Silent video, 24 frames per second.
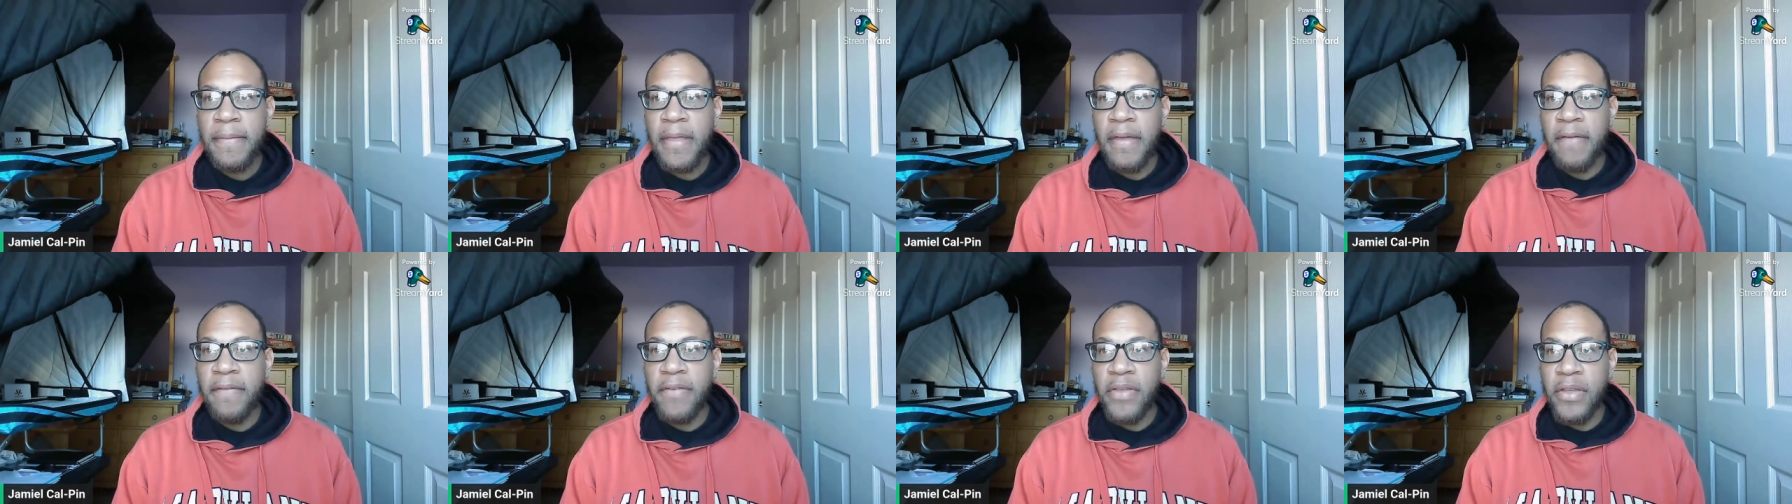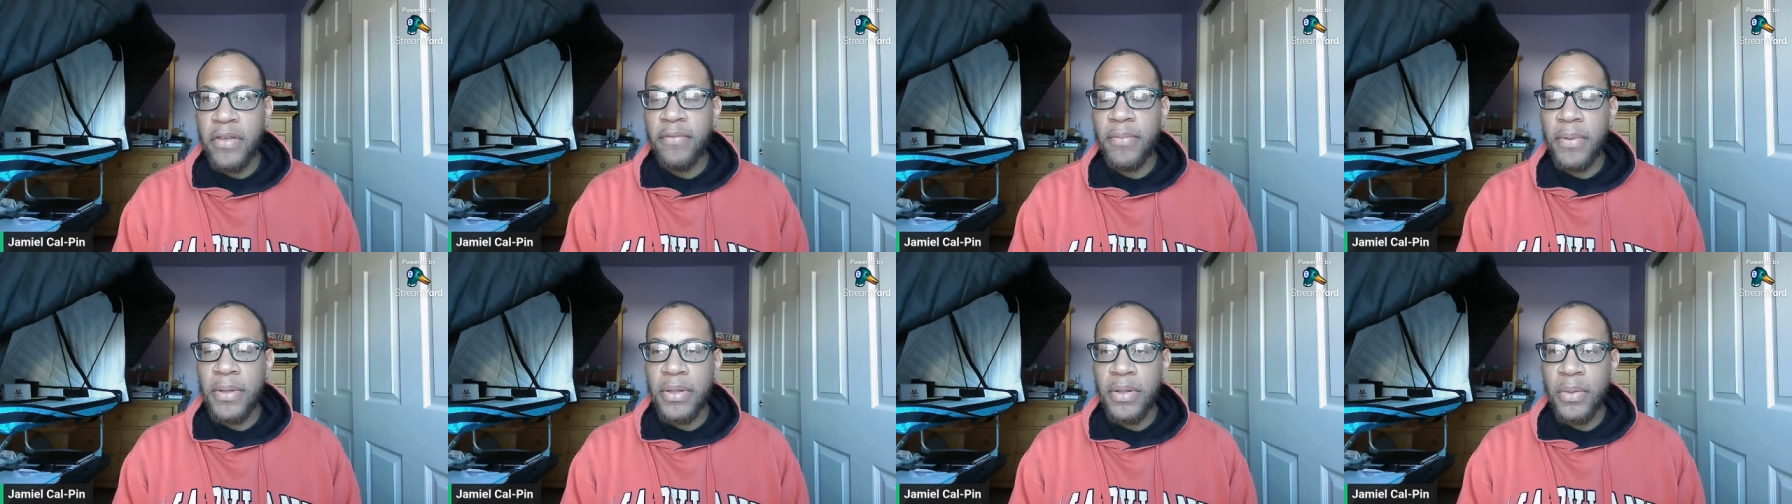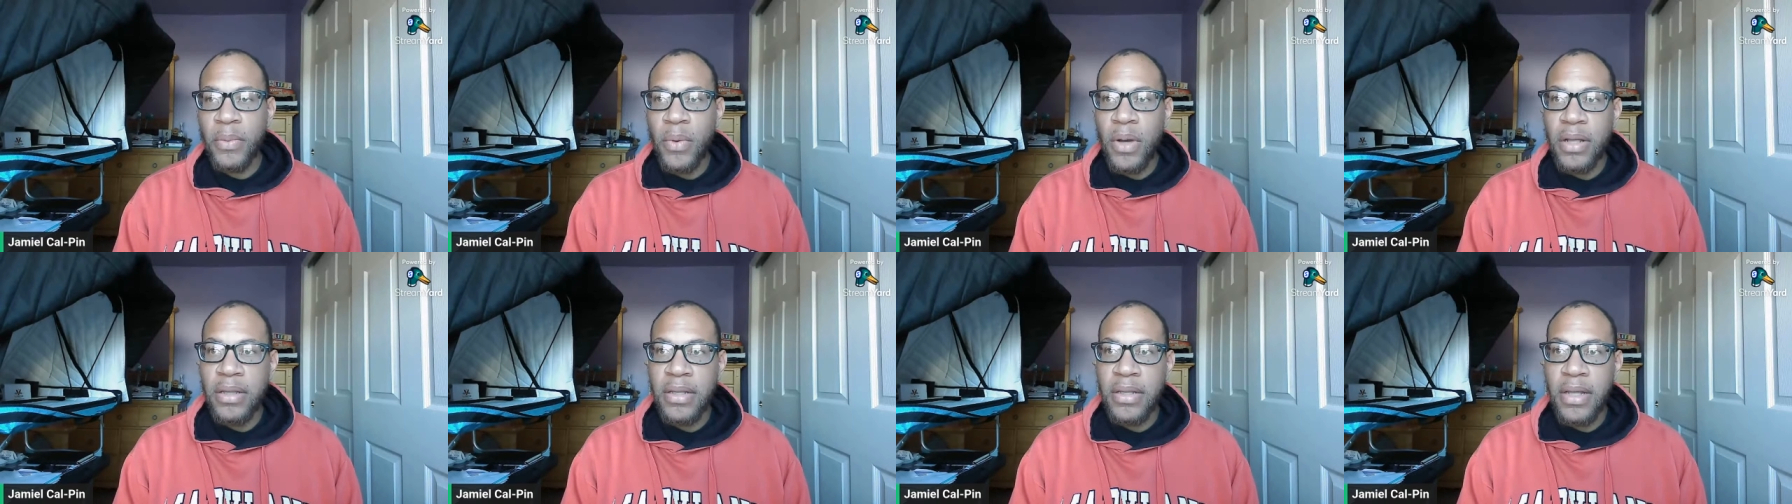if you have been the
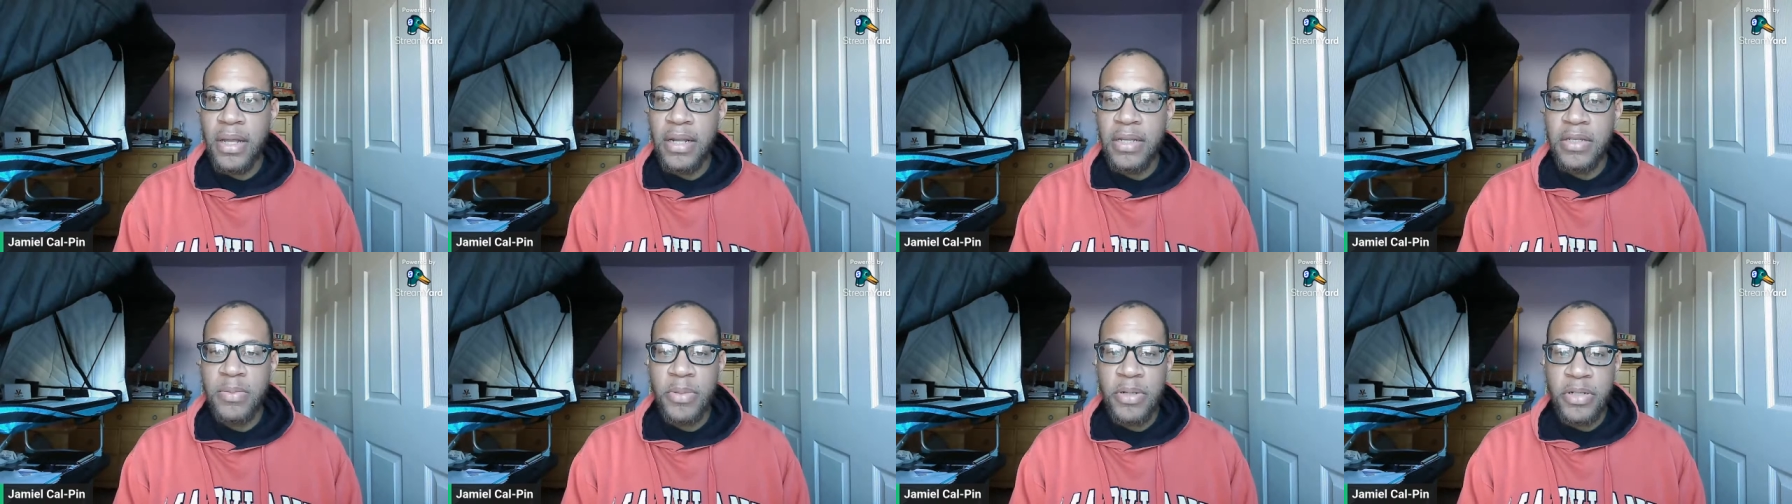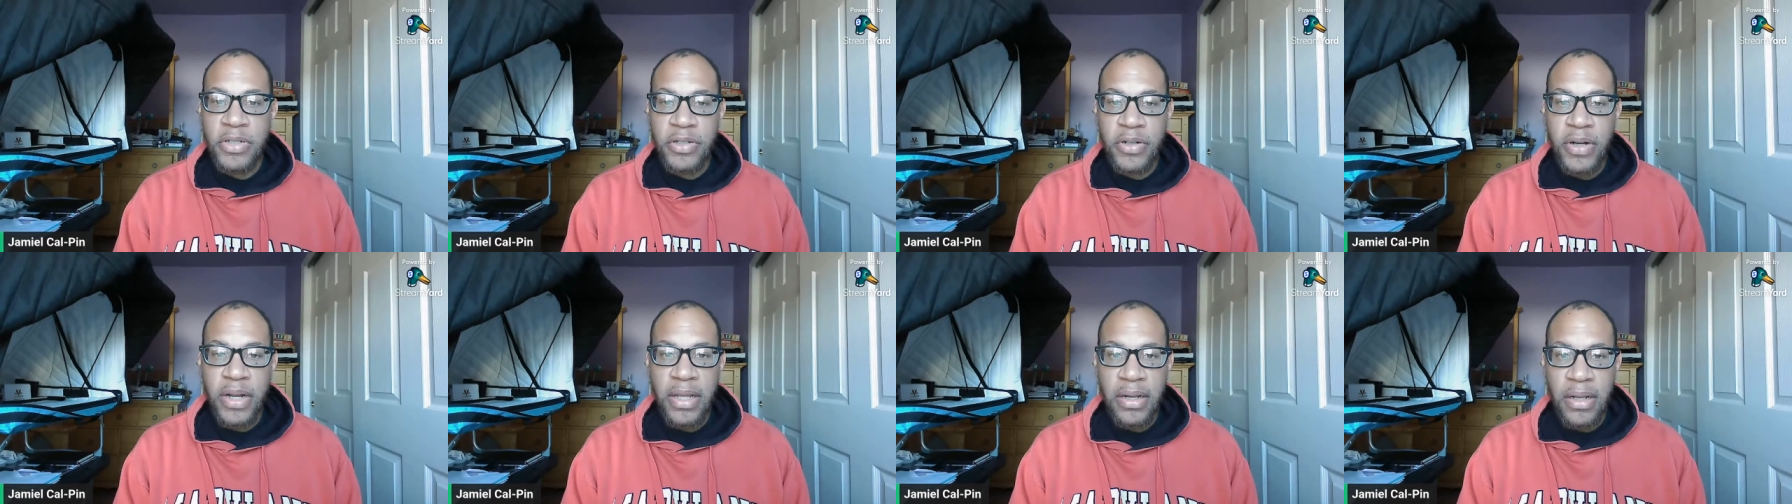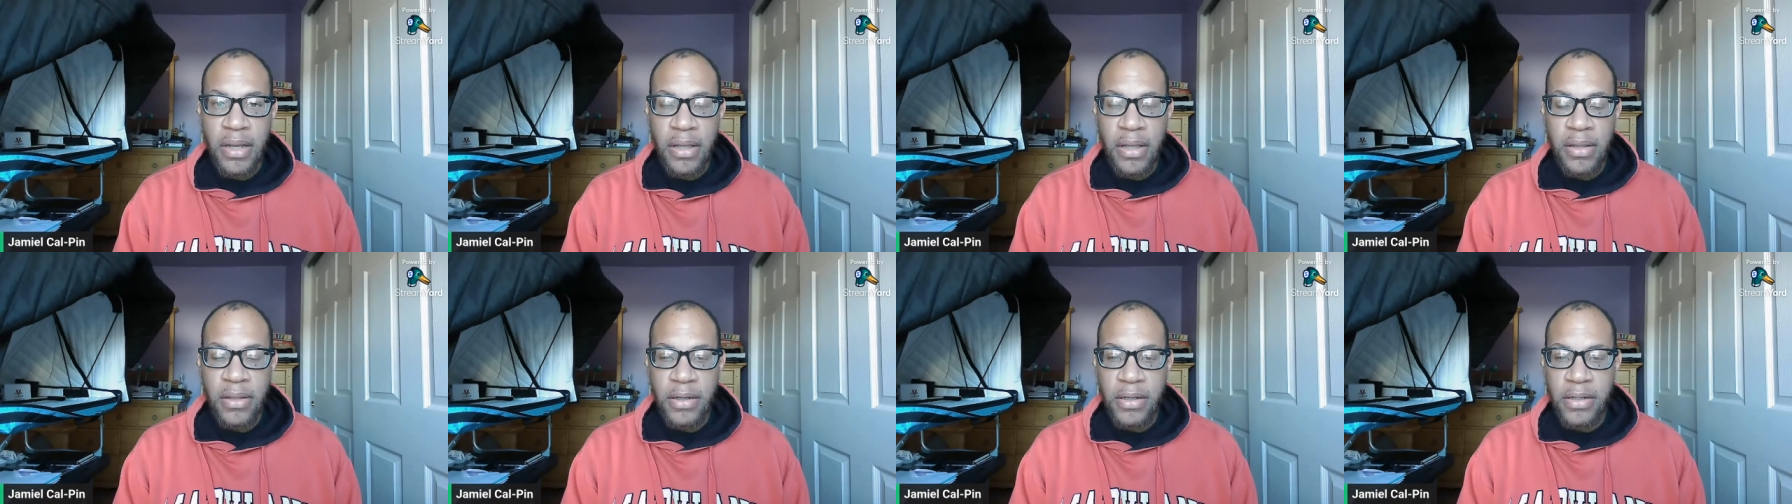one that has betrayed
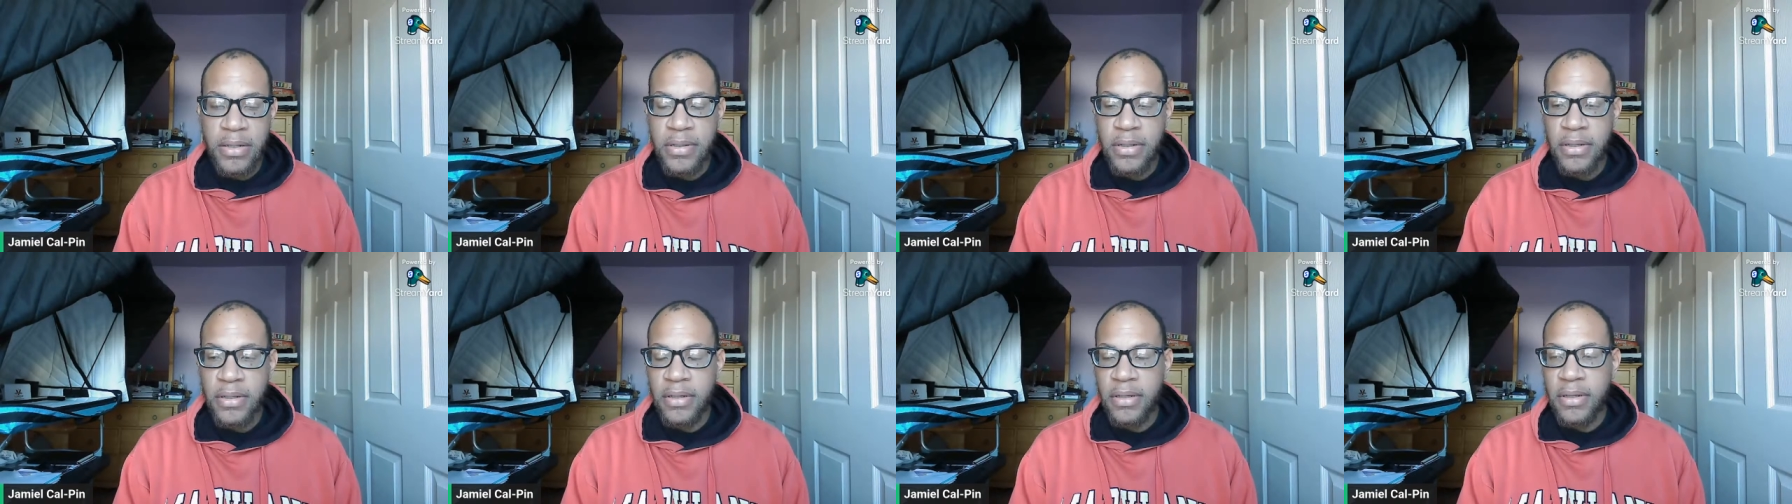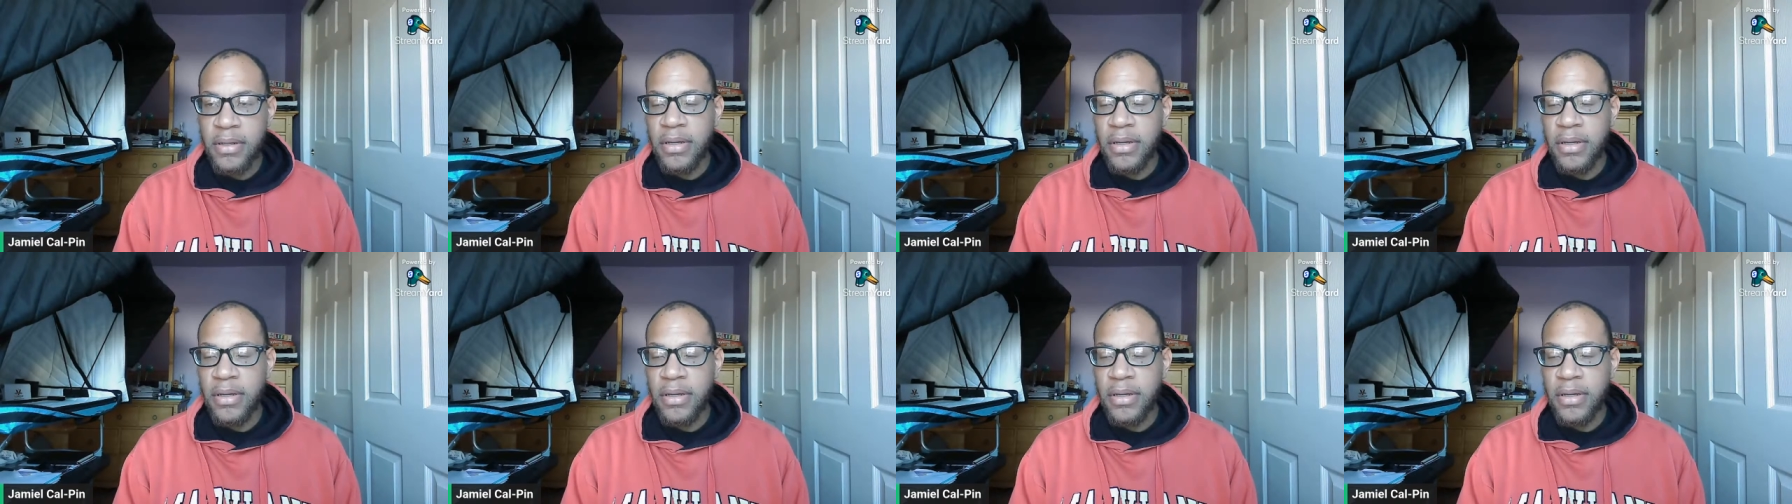others.